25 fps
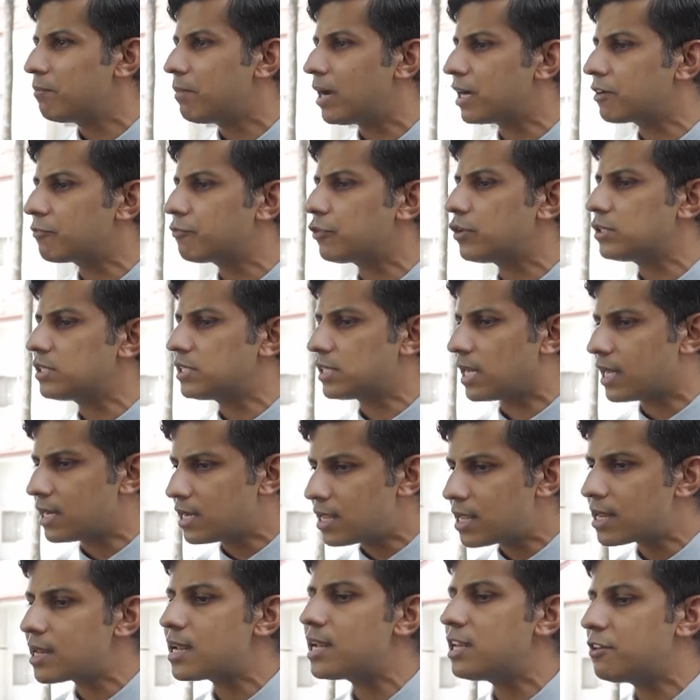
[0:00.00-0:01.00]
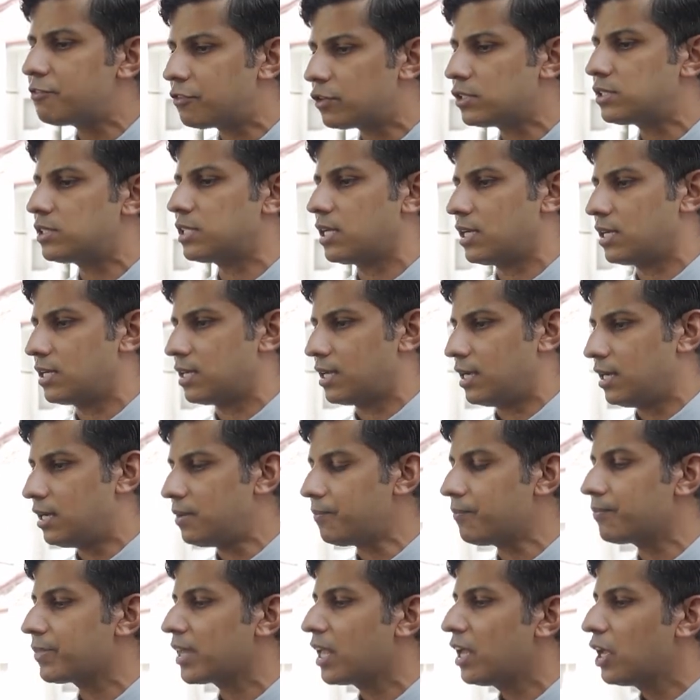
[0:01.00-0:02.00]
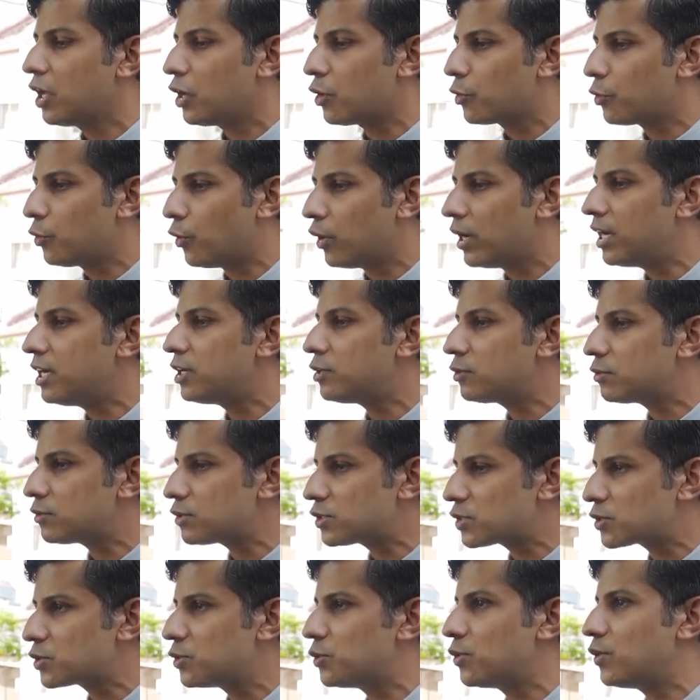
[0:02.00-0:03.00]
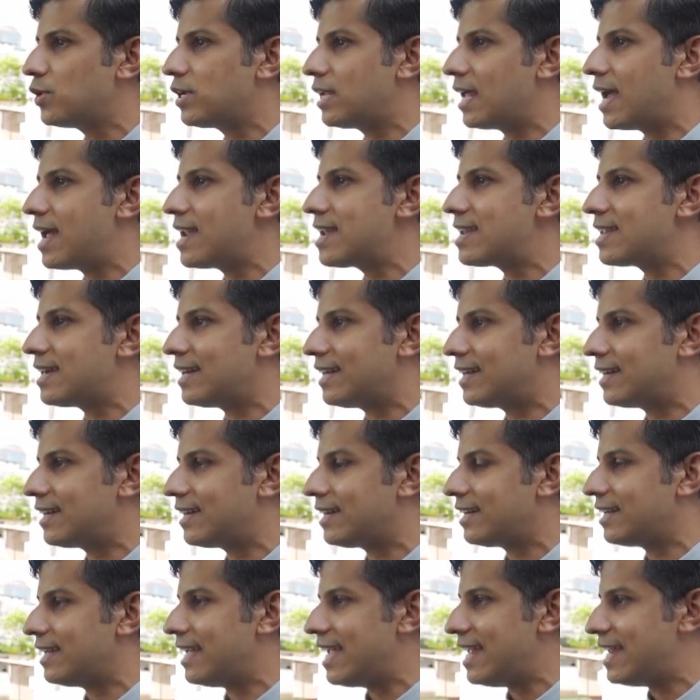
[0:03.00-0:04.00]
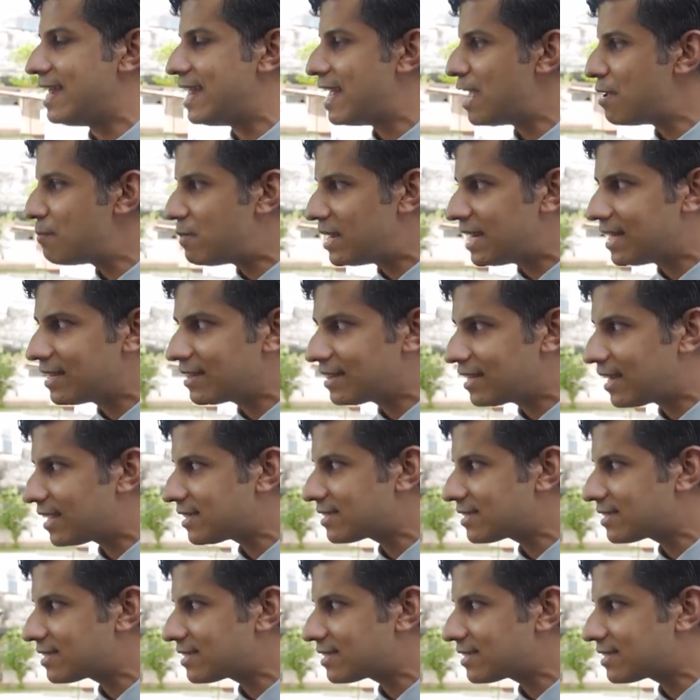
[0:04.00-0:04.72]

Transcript: But for generally for children, going to school and uh, enabling